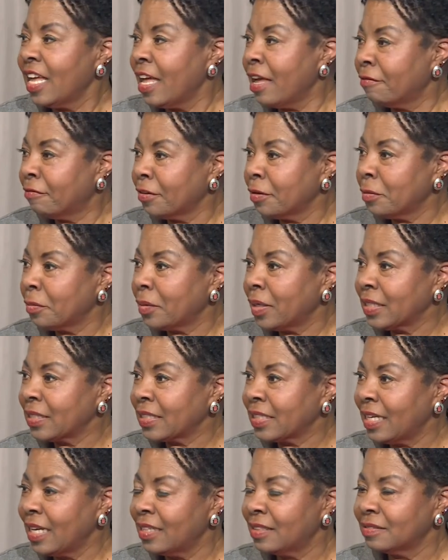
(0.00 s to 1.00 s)
Everyone
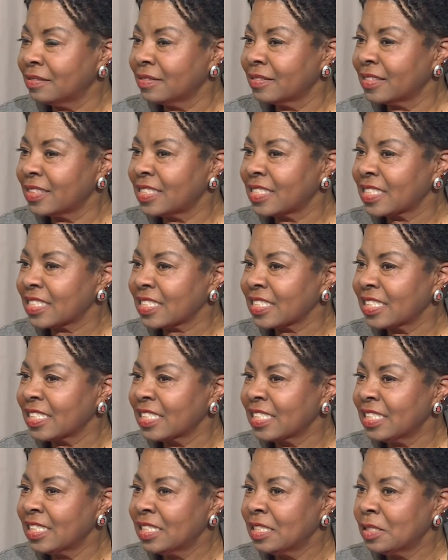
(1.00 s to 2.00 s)
yeah. counts. Yeah.
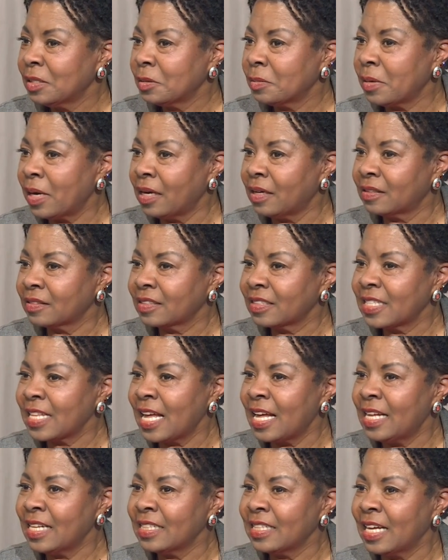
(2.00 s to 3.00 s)
Well,
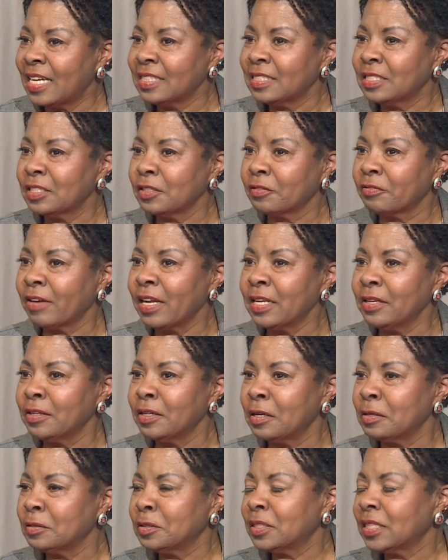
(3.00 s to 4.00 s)
that's a great
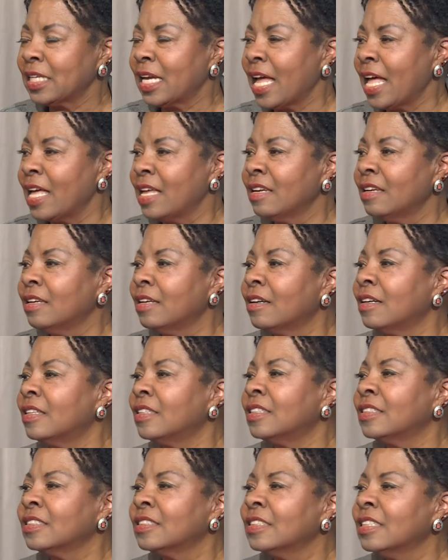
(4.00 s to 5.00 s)
note to end
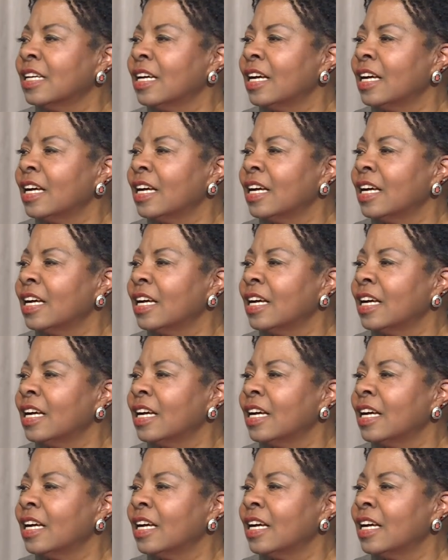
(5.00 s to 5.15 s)
on.